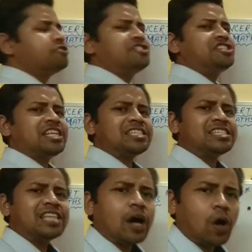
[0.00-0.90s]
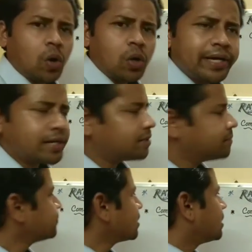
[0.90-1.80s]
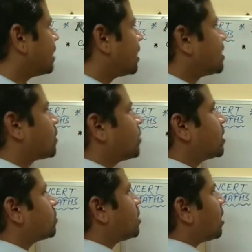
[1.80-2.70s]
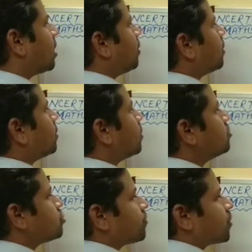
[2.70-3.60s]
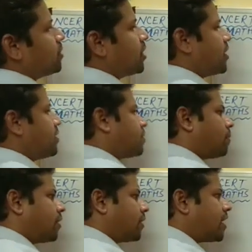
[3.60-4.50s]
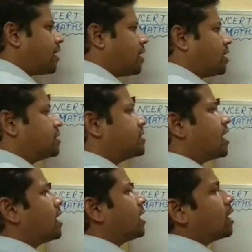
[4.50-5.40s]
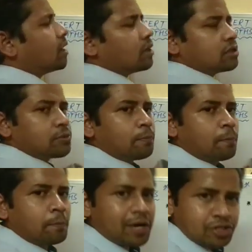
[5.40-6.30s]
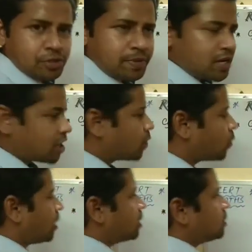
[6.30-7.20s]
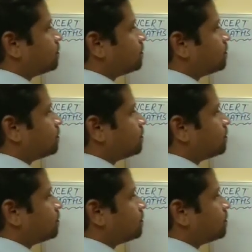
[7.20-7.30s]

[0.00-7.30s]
we change the order, that is according to the rules of commutative property, then must be equal.